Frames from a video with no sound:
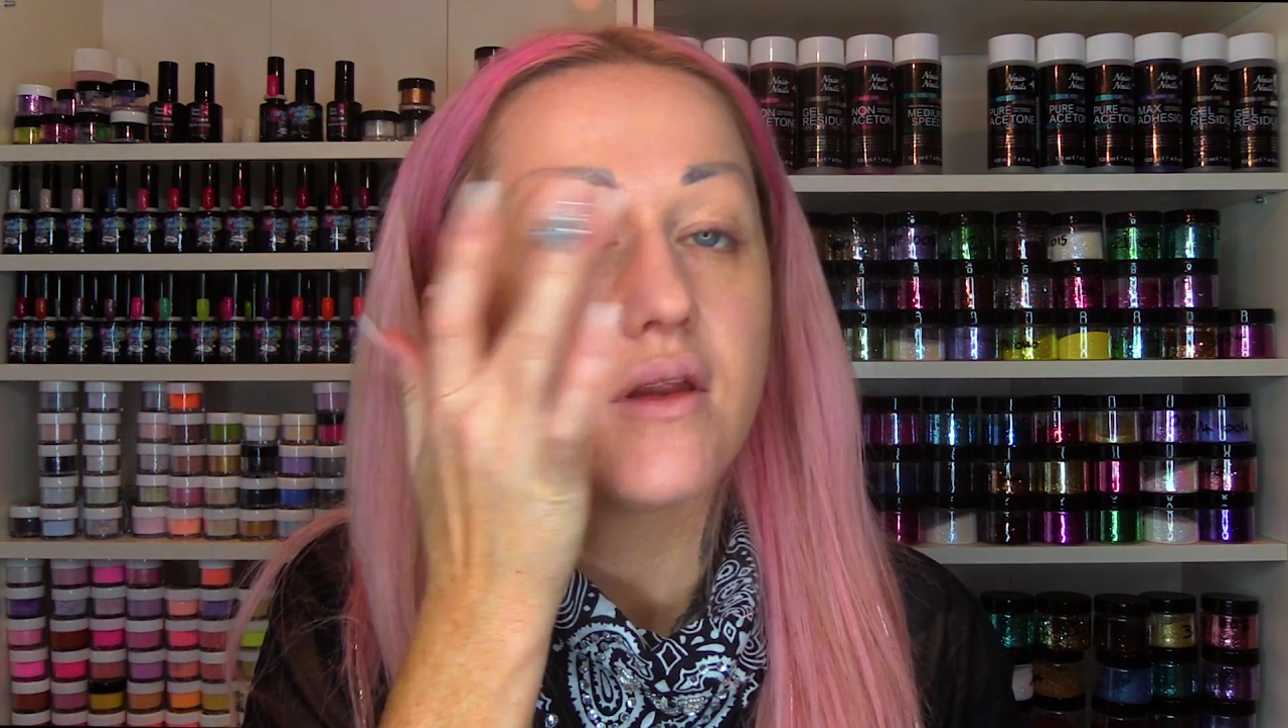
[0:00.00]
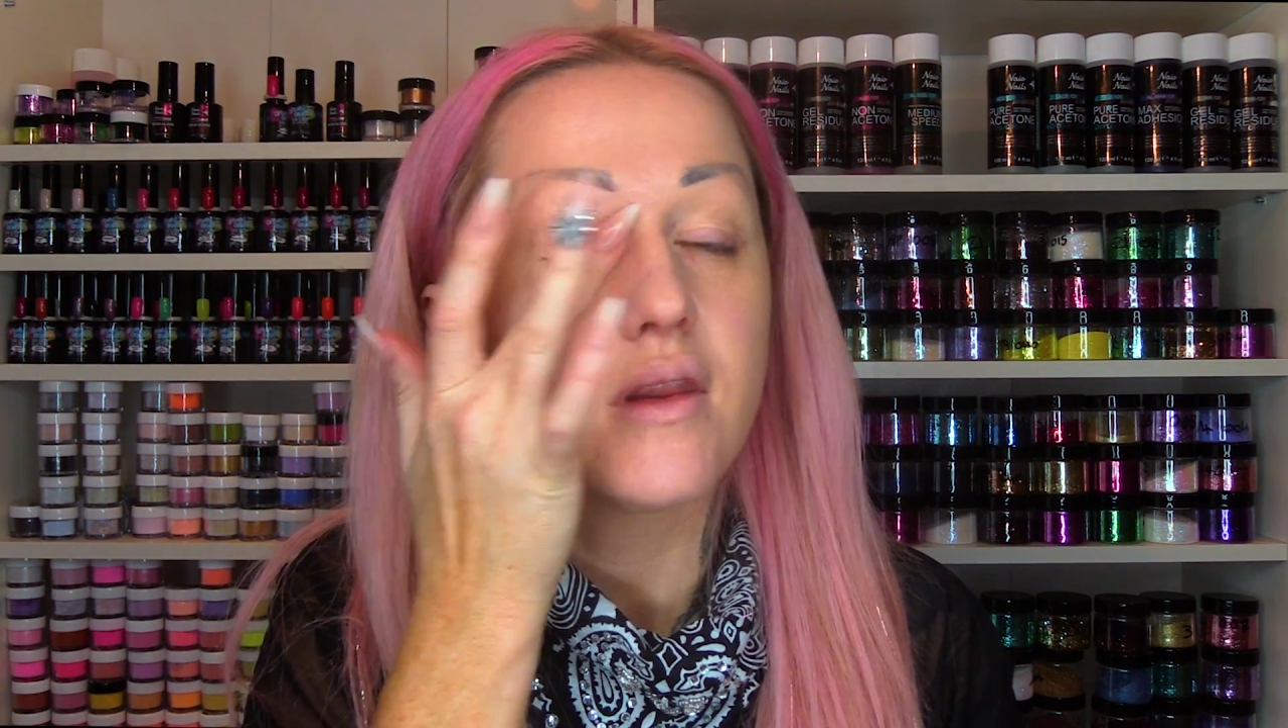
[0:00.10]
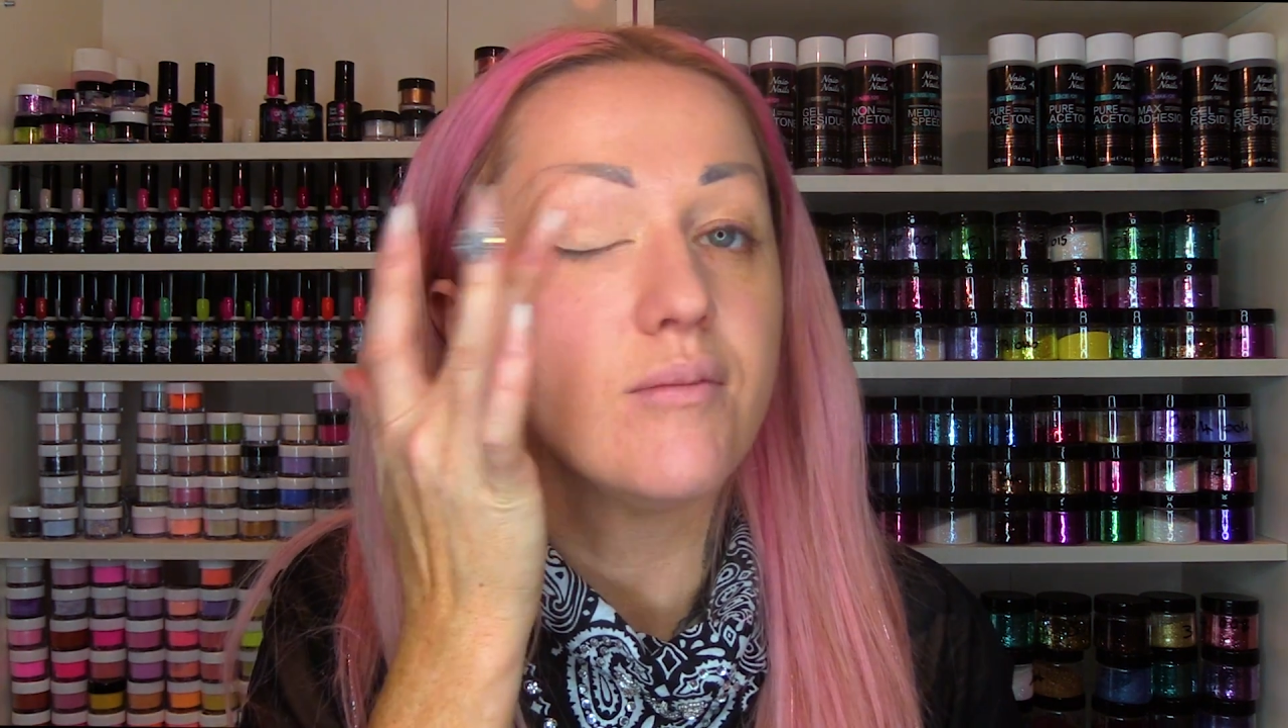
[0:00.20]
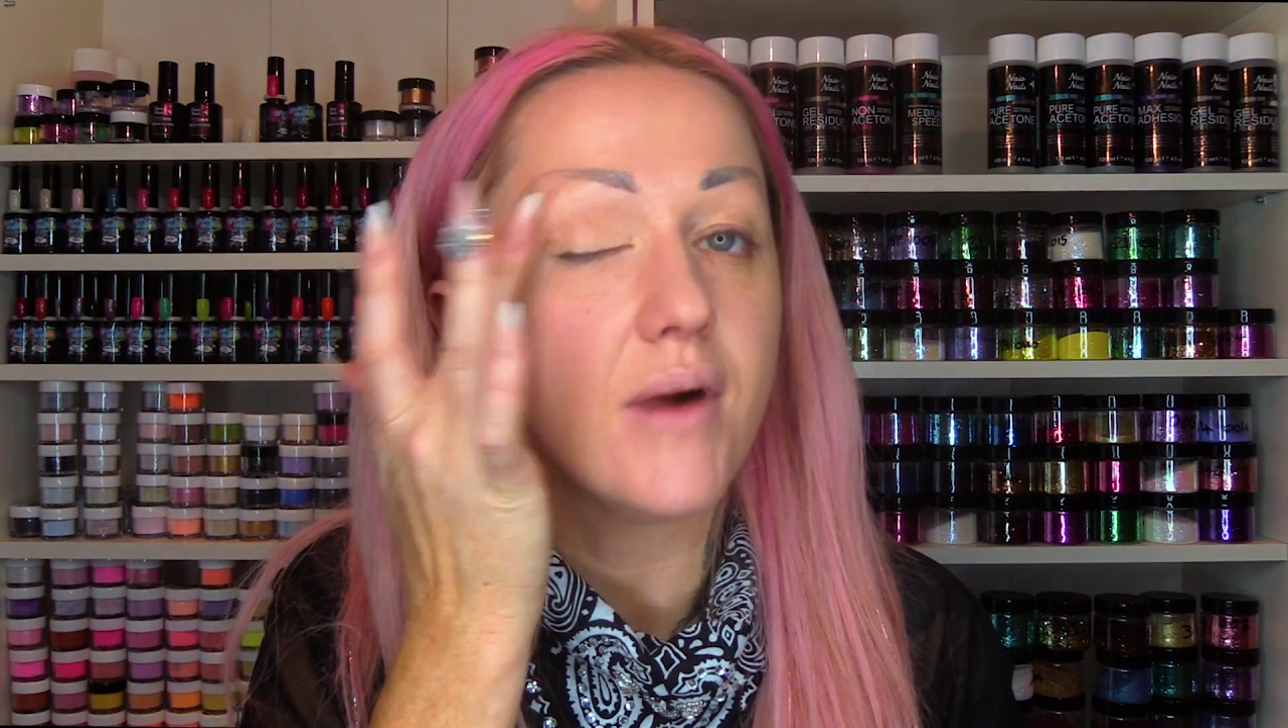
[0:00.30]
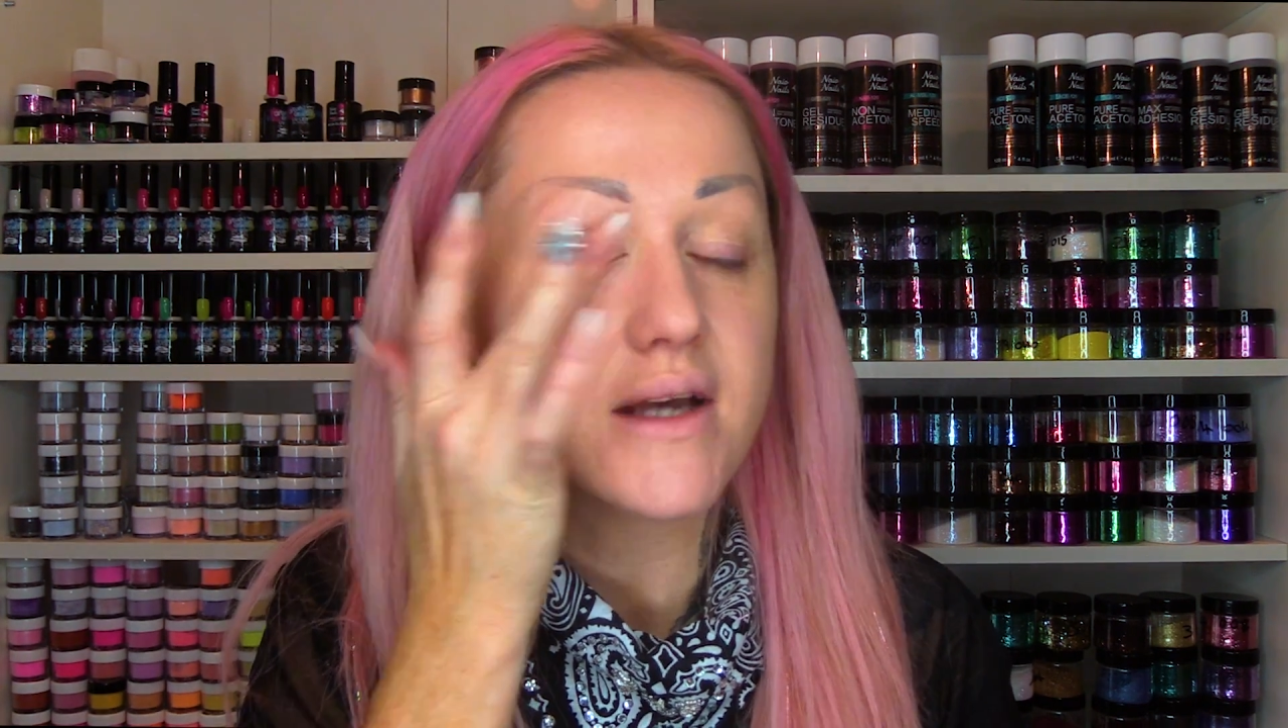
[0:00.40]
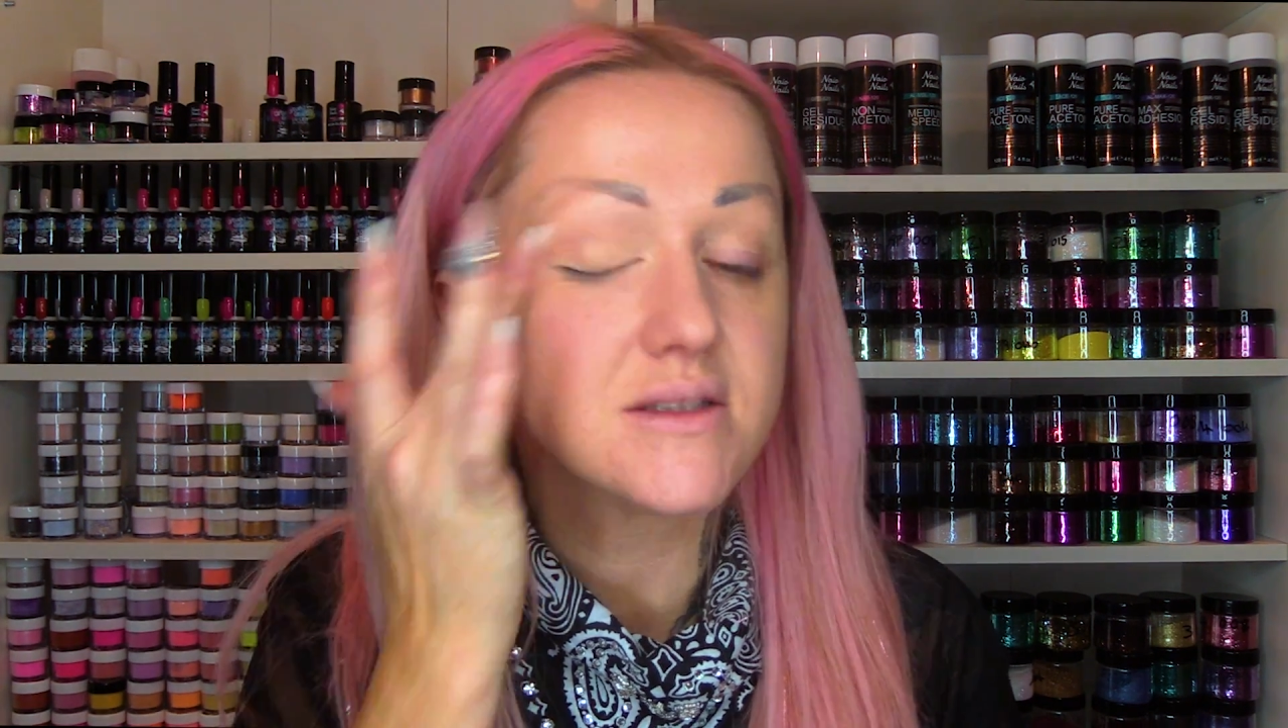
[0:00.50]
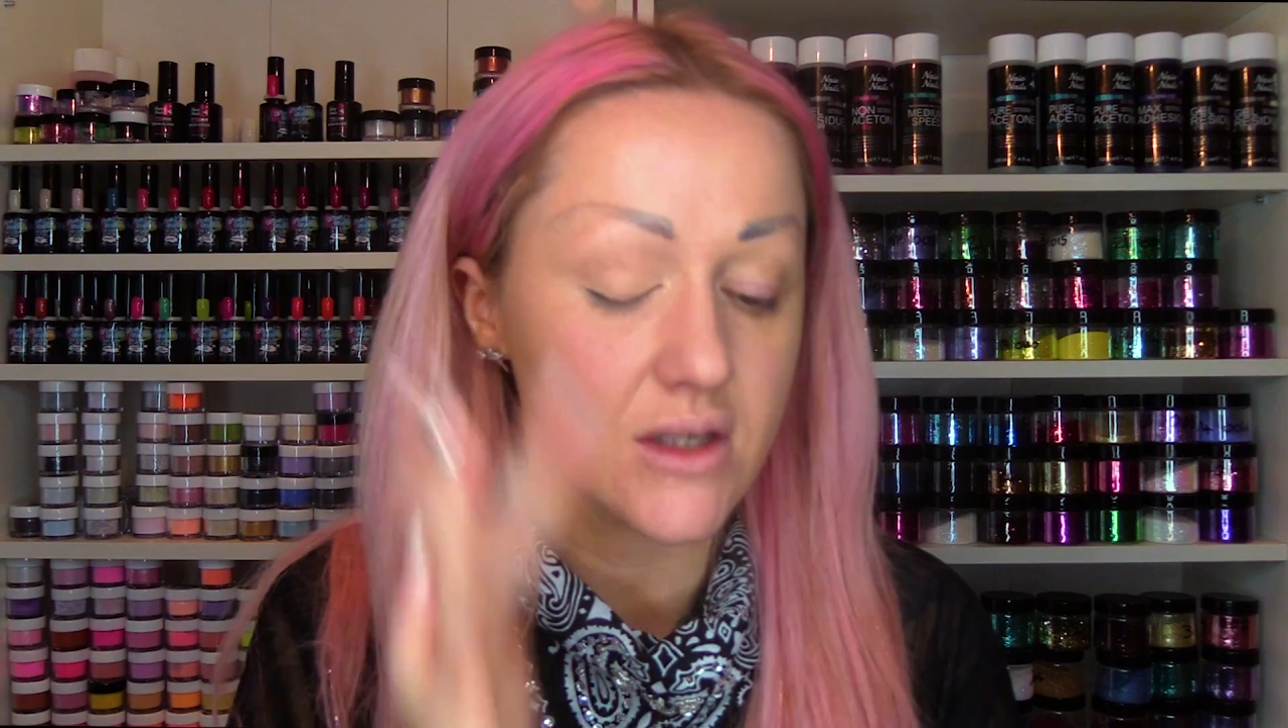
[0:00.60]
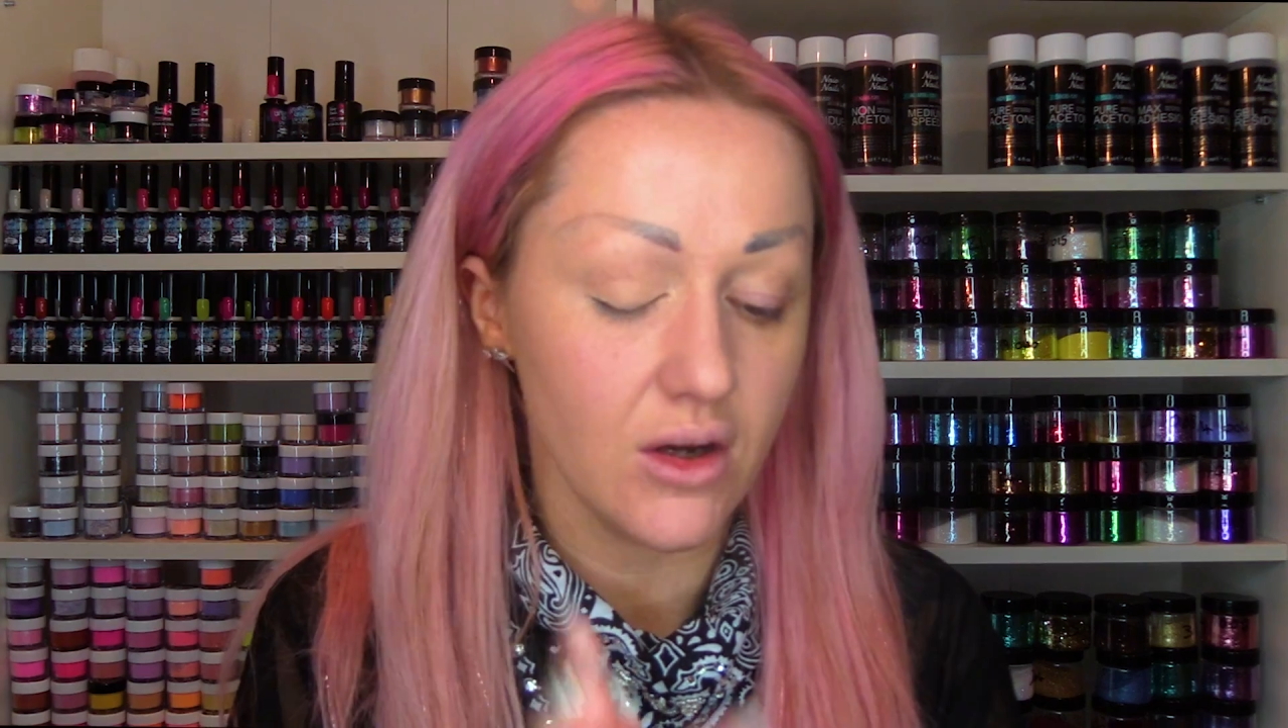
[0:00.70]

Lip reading: the mask